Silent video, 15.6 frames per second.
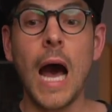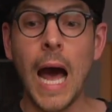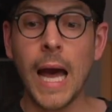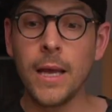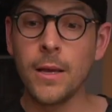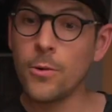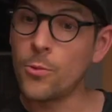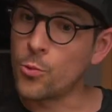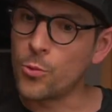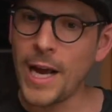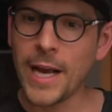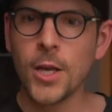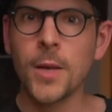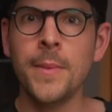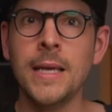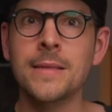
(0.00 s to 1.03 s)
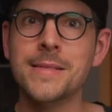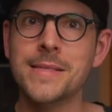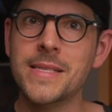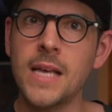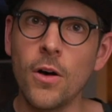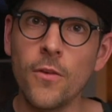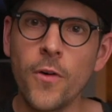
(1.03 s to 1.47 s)
I recommend
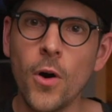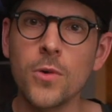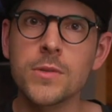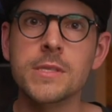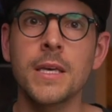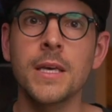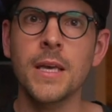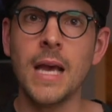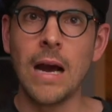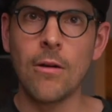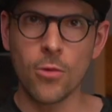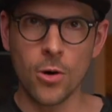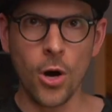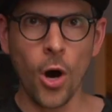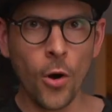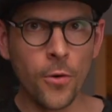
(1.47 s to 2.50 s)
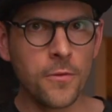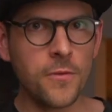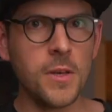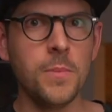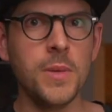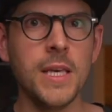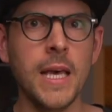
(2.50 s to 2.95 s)
self-hosting our own
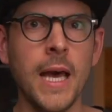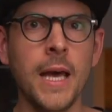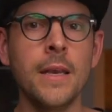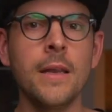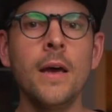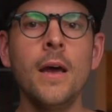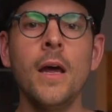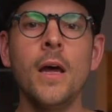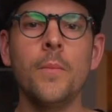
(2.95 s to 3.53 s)
V P N,